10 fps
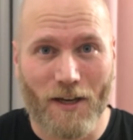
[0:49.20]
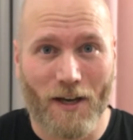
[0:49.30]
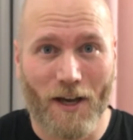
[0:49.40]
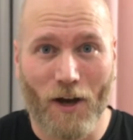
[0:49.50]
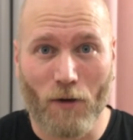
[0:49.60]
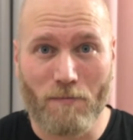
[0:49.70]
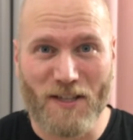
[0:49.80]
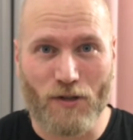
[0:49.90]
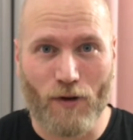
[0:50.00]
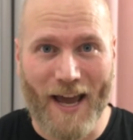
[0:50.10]
on
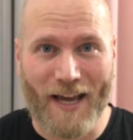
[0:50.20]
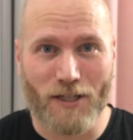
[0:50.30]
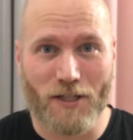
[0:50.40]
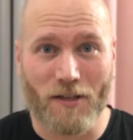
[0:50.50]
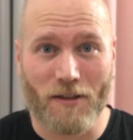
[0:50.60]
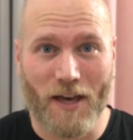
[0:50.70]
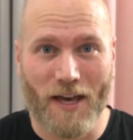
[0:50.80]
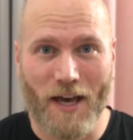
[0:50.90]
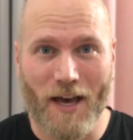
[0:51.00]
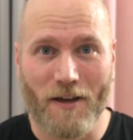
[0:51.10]
Mr. X,
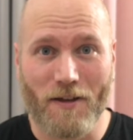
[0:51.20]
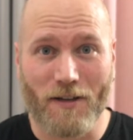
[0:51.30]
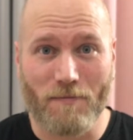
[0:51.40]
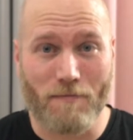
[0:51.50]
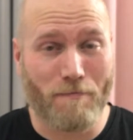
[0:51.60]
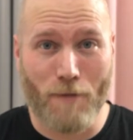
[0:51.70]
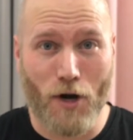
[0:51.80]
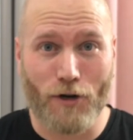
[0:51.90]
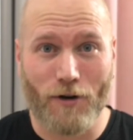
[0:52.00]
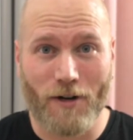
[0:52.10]
the
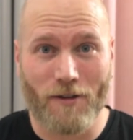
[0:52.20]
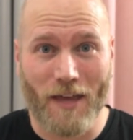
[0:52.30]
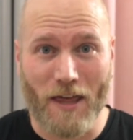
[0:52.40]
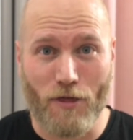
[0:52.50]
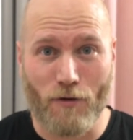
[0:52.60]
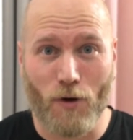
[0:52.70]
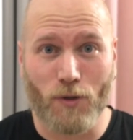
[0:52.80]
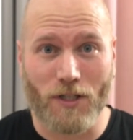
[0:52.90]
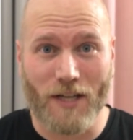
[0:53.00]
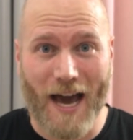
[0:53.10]
murderer that throws
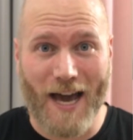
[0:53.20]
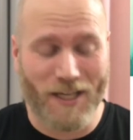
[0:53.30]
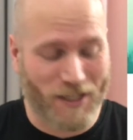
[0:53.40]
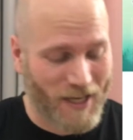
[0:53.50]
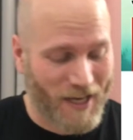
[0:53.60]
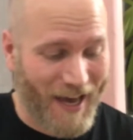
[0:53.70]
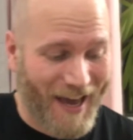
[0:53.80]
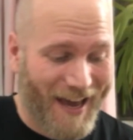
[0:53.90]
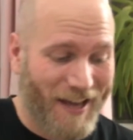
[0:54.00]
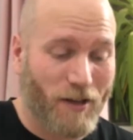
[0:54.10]
the dice.
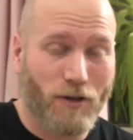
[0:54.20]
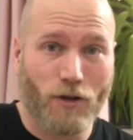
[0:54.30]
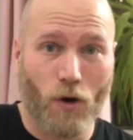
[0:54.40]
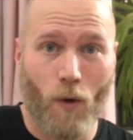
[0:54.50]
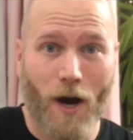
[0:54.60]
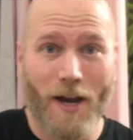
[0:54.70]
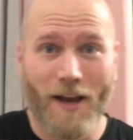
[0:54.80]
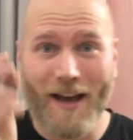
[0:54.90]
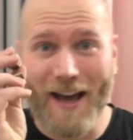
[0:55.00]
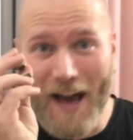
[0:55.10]
And you know what?
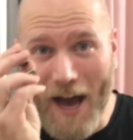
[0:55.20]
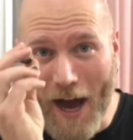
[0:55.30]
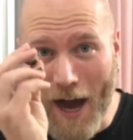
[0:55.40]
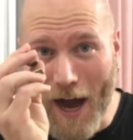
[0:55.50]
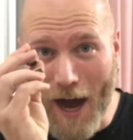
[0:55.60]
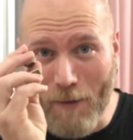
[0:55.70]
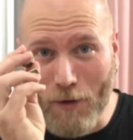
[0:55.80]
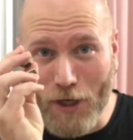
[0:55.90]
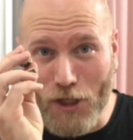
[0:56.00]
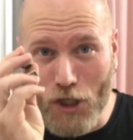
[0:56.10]
I'm
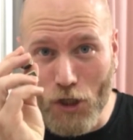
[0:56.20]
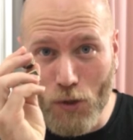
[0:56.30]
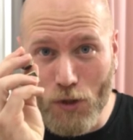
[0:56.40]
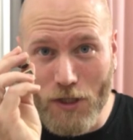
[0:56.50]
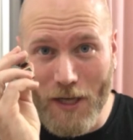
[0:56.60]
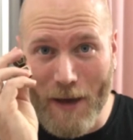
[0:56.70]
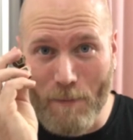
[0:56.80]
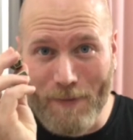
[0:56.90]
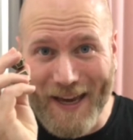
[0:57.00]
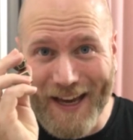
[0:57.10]
gonna choose and
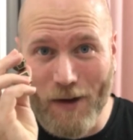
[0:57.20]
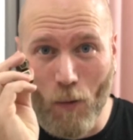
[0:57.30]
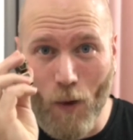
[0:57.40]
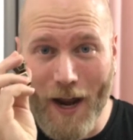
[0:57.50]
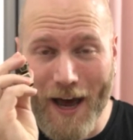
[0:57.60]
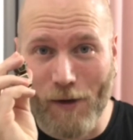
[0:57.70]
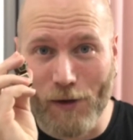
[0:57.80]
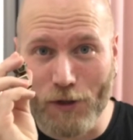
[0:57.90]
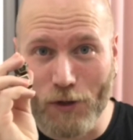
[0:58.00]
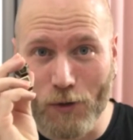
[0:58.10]
pick what I'll
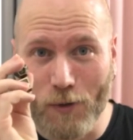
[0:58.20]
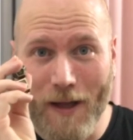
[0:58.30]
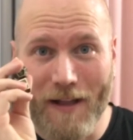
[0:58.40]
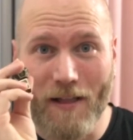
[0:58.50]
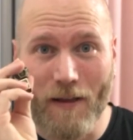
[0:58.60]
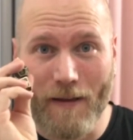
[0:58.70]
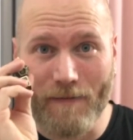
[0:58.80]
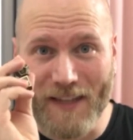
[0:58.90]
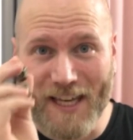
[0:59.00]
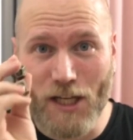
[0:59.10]
do
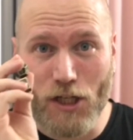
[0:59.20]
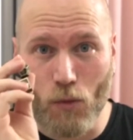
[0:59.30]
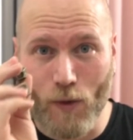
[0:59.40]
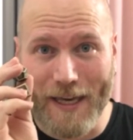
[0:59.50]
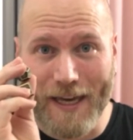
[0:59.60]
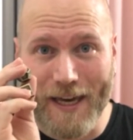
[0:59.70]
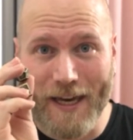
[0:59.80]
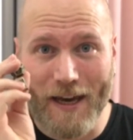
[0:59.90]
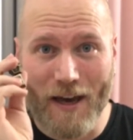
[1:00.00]
each week